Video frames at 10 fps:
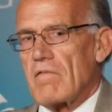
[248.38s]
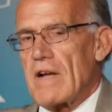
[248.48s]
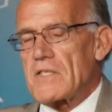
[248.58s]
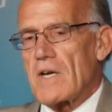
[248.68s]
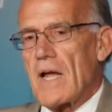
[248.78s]

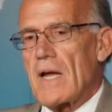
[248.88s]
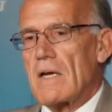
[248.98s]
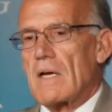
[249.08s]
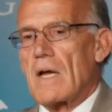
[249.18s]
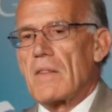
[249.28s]

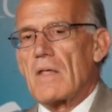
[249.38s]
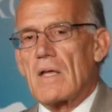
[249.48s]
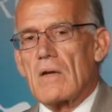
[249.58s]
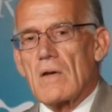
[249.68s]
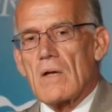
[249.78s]
resonate. And
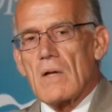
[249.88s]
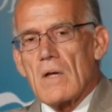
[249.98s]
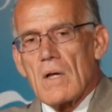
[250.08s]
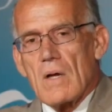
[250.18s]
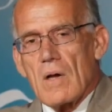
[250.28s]
then,
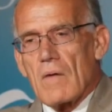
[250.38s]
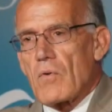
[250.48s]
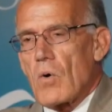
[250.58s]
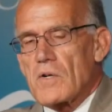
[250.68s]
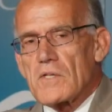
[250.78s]
of
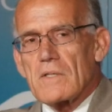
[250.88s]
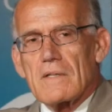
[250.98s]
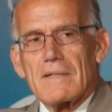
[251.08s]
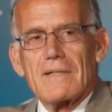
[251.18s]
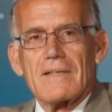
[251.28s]

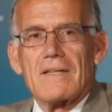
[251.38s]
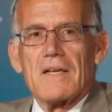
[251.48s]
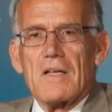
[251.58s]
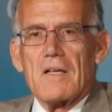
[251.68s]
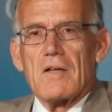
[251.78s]
course,
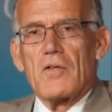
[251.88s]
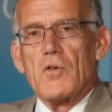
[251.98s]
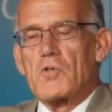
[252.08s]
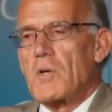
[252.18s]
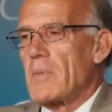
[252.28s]

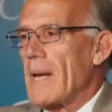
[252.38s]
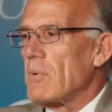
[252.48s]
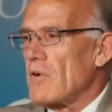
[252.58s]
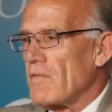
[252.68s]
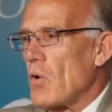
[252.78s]
you should be
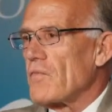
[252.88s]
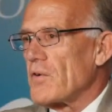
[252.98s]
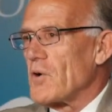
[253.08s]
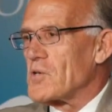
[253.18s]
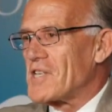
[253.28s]
able to vote
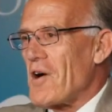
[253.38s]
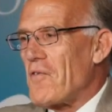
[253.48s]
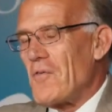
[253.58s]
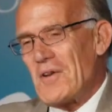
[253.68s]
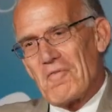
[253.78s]
for
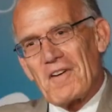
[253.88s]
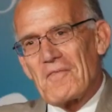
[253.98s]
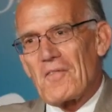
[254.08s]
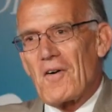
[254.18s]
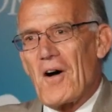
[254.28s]
yourself when you
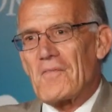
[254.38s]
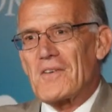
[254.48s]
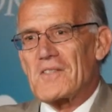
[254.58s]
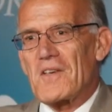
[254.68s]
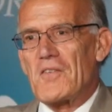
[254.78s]
run for
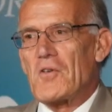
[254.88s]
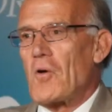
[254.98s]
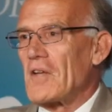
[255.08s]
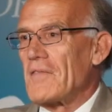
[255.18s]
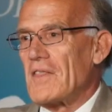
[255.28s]
office. If you
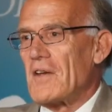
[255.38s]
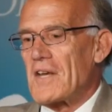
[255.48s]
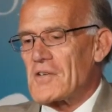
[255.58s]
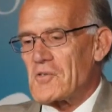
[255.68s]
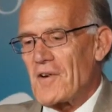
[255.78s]
don't live in the
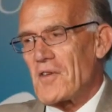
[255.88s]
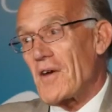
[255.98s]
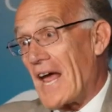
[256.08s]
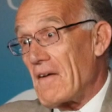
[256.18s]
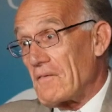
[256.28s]
district, you
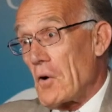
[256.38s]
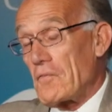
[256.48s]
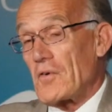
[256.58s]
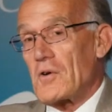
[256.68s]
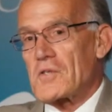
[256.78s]
can't
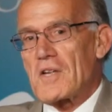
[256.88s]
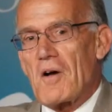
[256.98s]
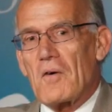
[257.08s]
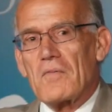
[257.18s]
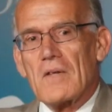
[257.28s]
vote for
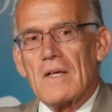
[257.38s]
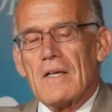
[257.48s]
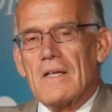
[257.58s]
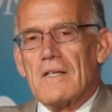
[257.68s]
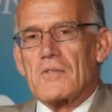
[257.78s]
yourself.
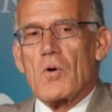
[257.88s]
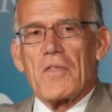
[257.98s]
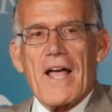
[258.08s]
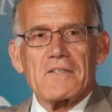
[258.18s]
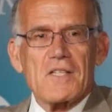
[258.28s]
So,
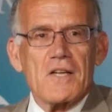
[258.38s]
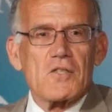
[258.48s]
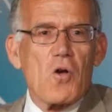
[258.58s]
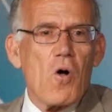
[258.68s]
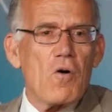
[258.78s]
in that
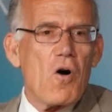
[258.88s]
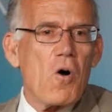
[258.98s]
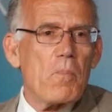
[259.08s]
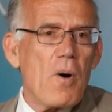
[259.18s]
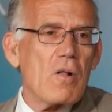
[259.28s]
sense, all,
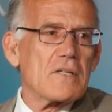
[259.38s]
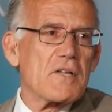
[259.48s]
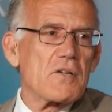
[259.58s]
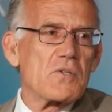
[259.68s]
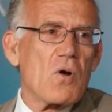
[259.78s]
all
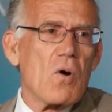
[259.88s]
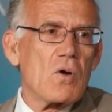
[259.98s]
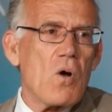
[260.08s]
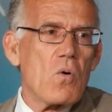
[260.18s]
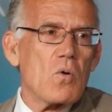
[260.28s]
politics are
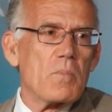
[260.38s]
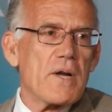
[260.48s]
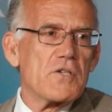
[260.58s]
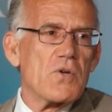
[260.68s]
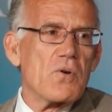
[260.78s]
local,
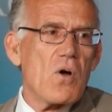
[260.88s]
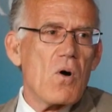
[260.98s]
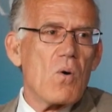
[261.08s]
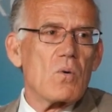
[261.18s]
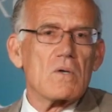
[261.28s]
but as you
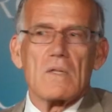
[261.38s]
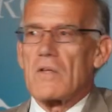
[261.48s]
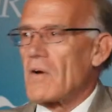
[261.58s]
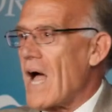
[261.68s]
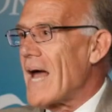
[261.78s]
know,
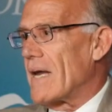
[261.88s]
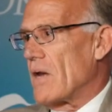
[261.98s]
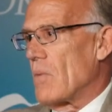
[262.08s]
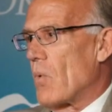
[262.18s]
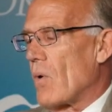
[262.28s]
they're not
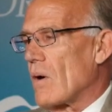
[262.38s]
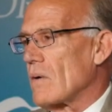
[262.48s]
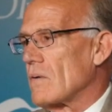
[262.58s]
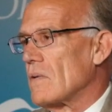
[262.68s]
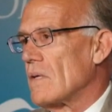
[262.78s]
anymore.
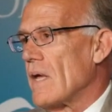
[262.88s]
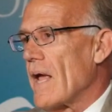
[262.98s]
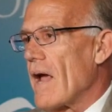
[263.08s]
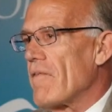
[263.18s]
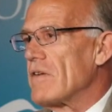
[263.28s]

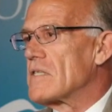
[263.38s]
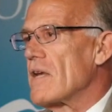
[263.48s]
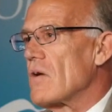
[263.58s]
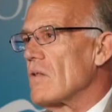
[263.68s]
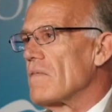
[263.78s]
Every
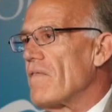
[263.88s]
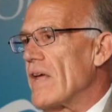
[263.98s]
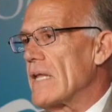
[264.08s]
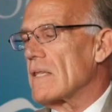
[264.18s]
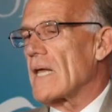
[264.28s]
single
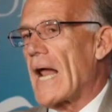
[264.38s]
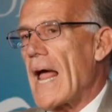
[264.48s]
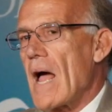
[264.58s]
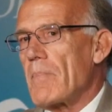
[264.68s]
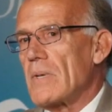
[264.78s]
event that
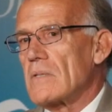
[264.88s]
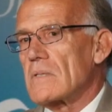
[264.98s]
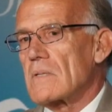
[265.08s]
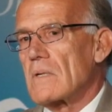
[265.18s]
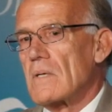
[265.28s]

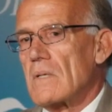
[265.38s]
happens,